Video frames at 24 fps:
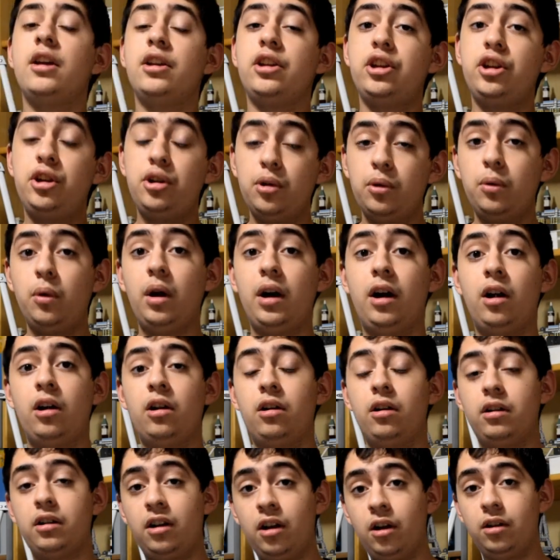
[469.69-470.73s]
you
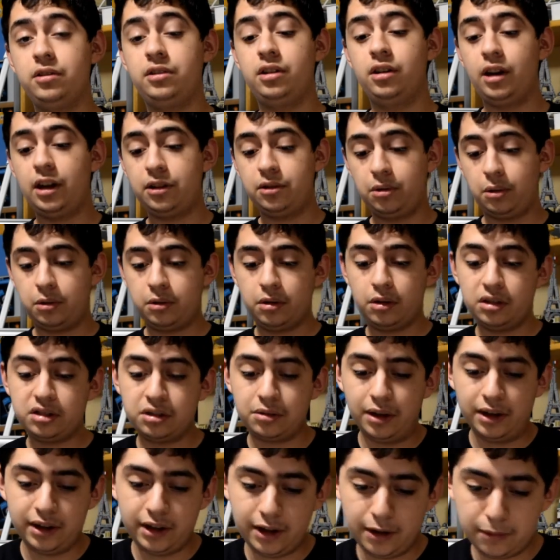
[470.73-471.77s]
are on continental crust
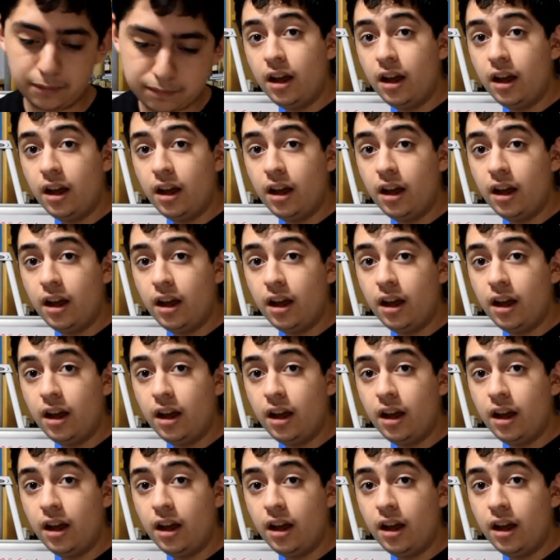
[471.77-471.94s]
right now.